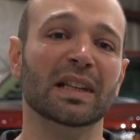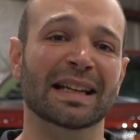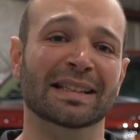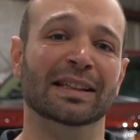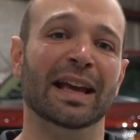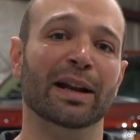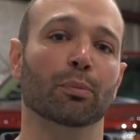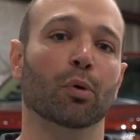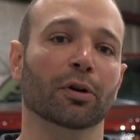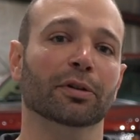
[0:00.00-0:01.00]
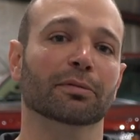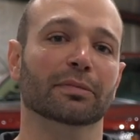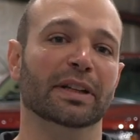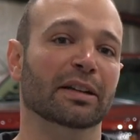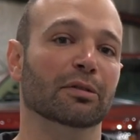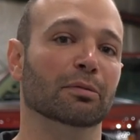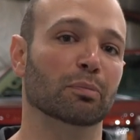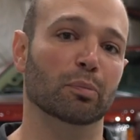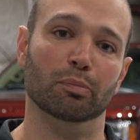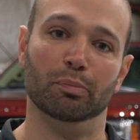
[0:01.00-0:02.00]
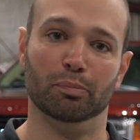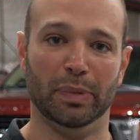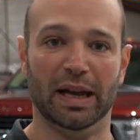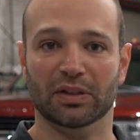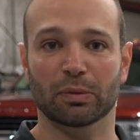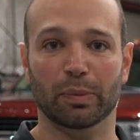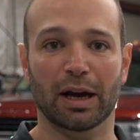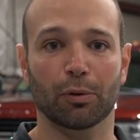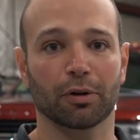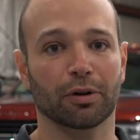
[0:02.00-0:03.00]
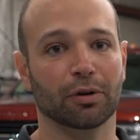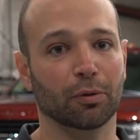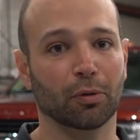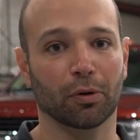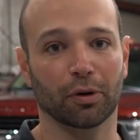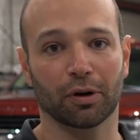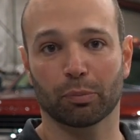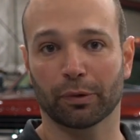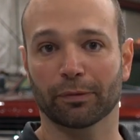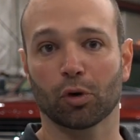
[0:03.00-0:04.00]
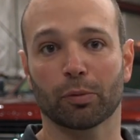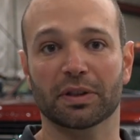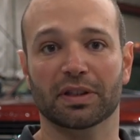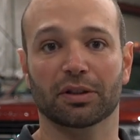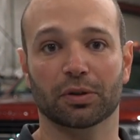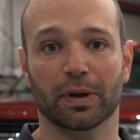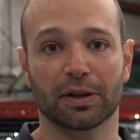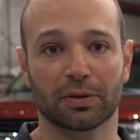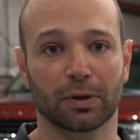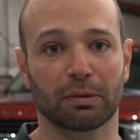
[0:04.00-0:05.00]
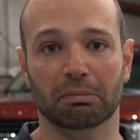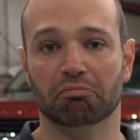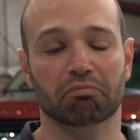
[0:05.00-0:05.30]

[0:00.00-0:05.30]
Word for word: Is it that important in passing power or performance on the drag strip,